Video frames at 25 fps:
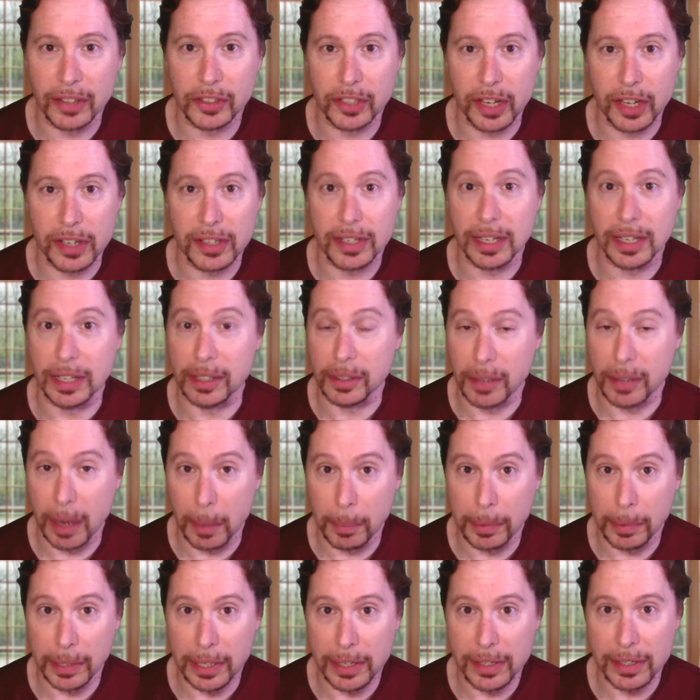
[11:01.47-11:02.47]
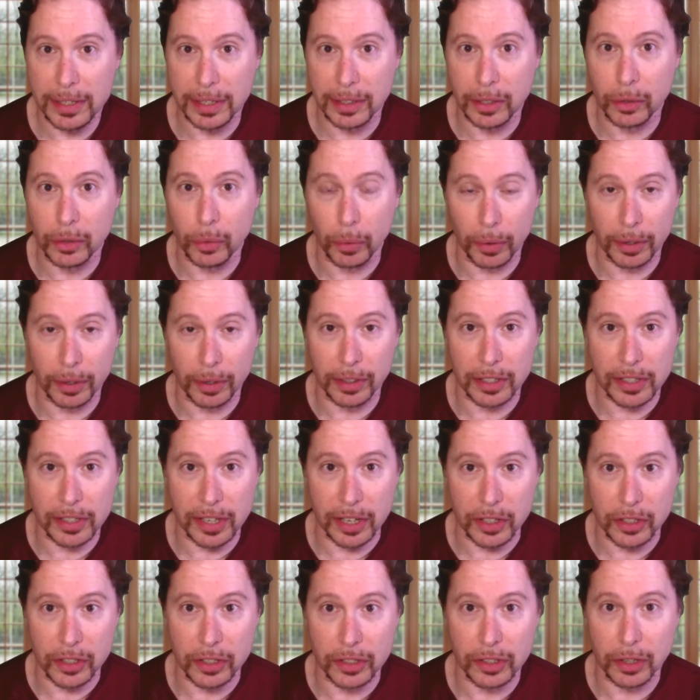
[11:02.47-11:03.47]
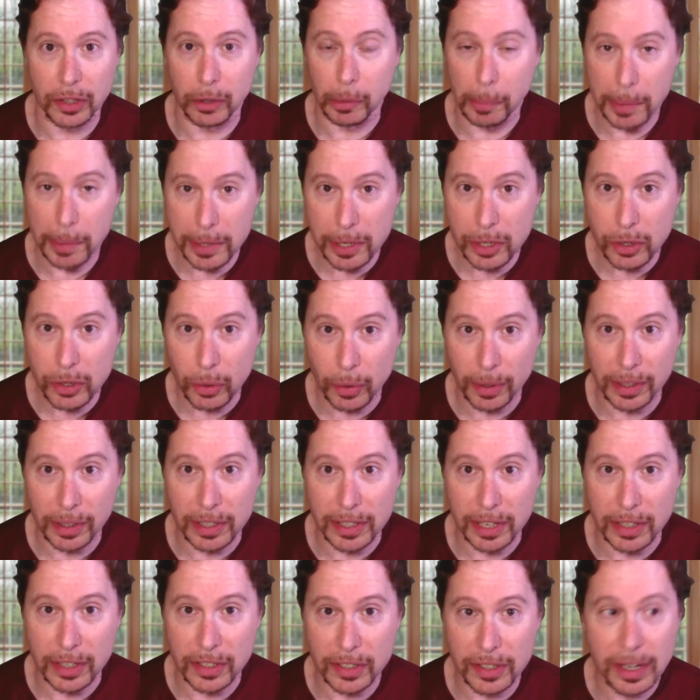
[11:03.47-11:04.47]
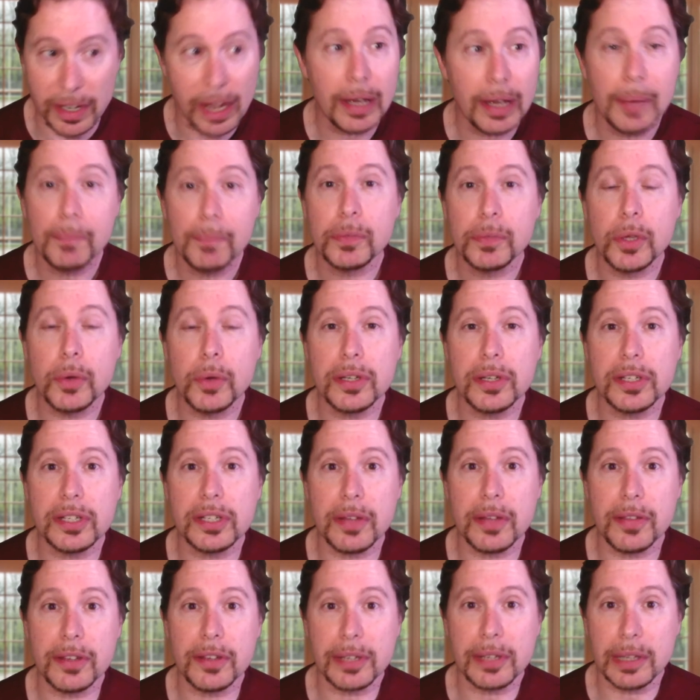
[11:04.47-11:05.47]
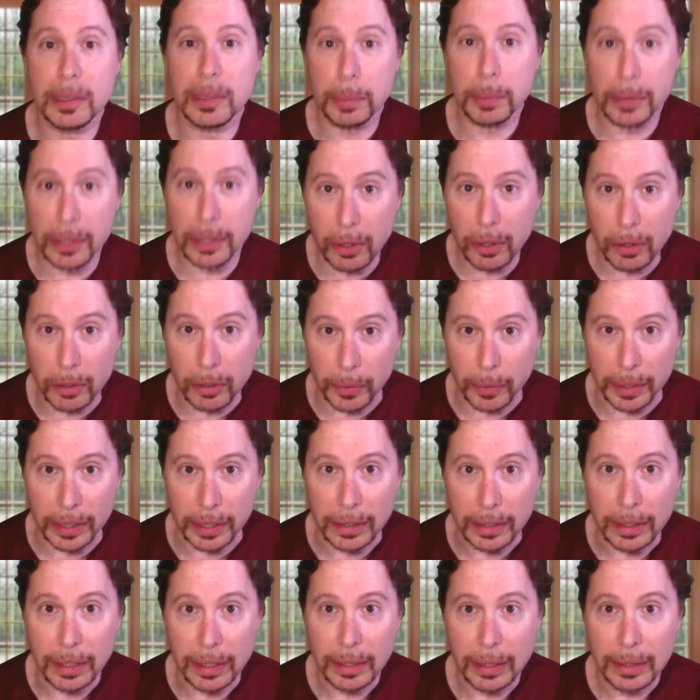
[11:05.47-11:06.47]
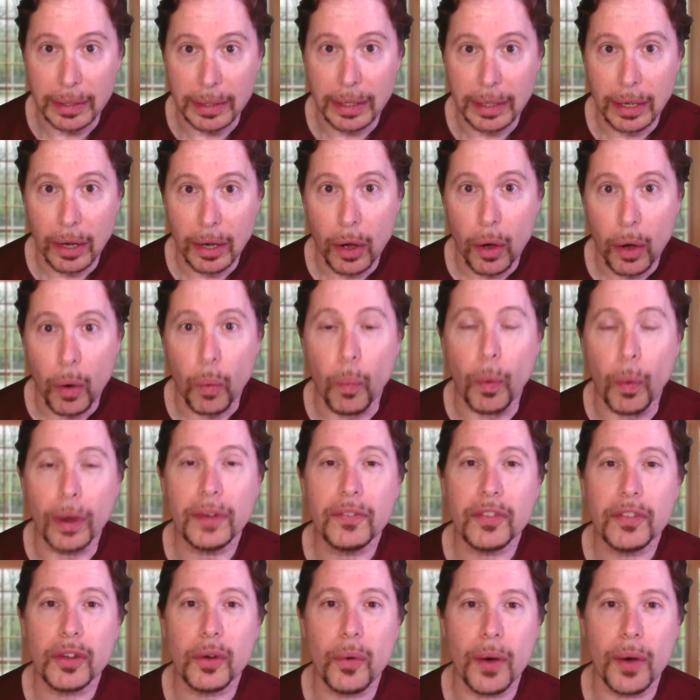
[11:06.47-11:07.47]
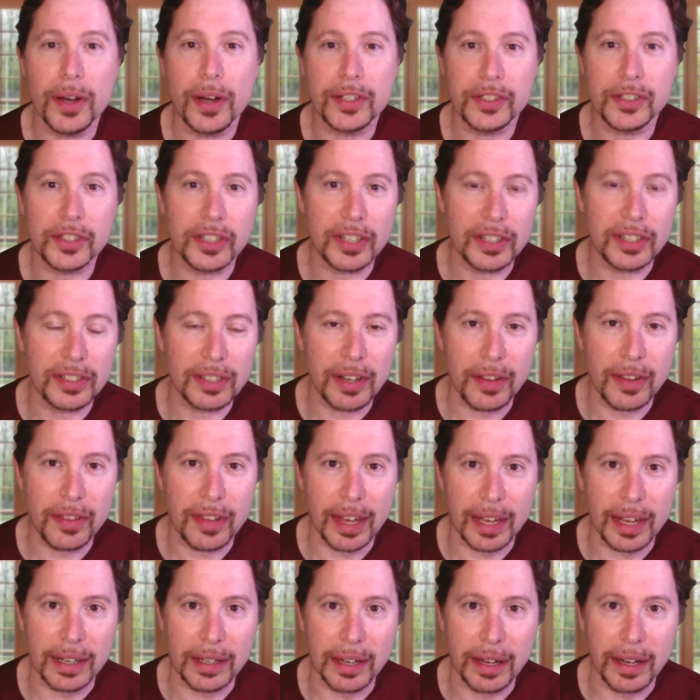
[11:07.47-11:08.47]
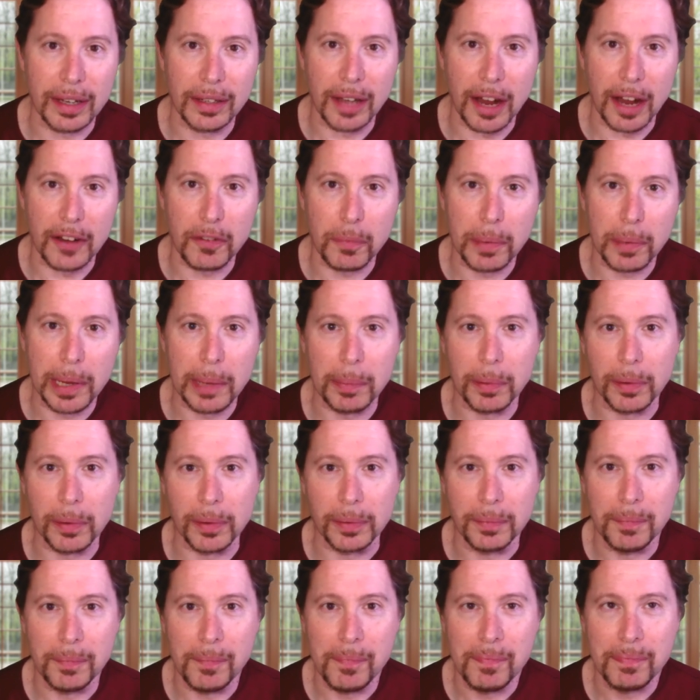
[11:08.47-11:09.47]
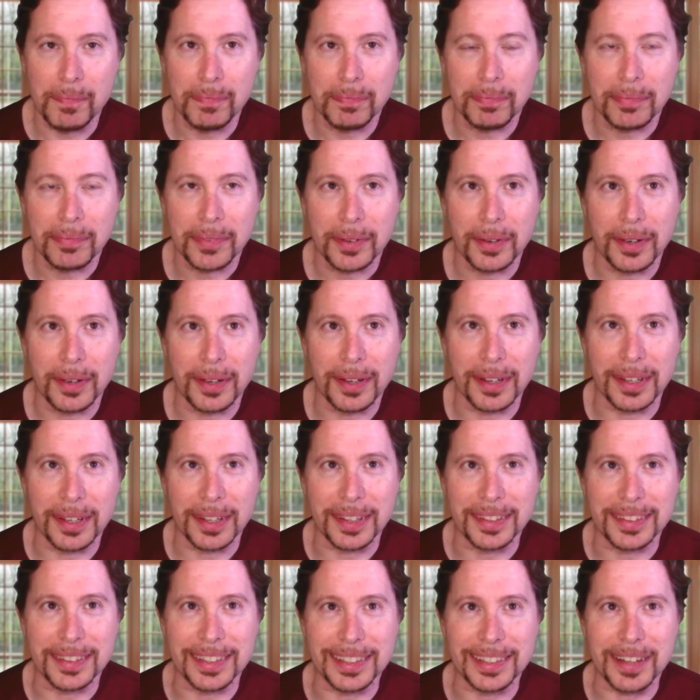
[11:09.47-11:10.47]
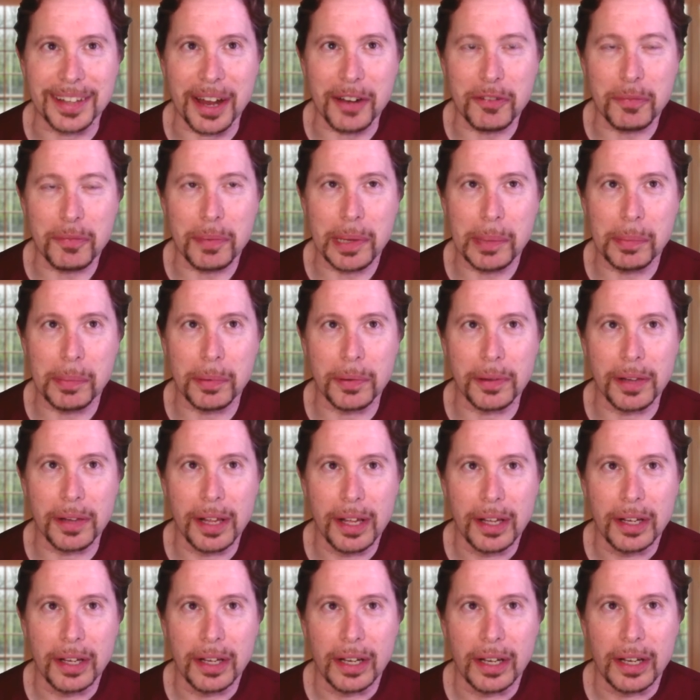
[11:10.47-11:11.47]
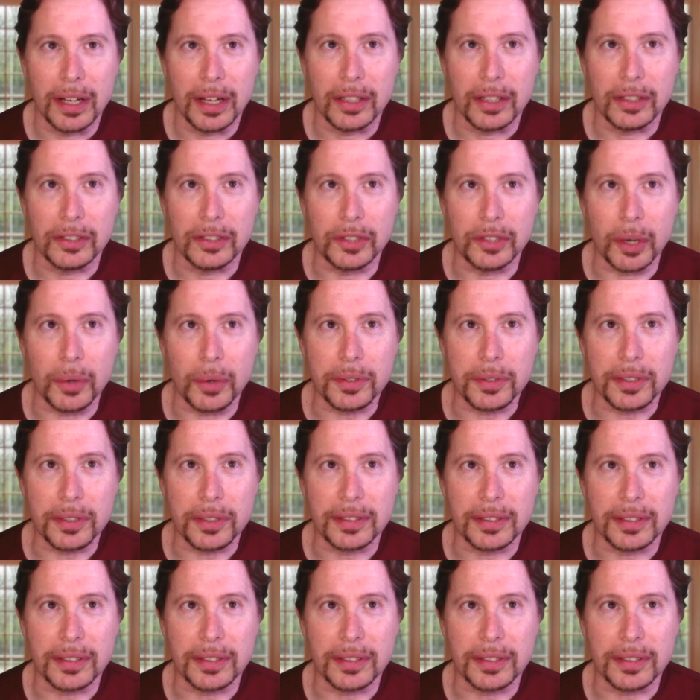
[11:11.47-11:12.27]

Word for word: just in companies and in organizations that are business organizations, you can see this in the political arena. One of the questions that a lot of people uh, that a lot of people don't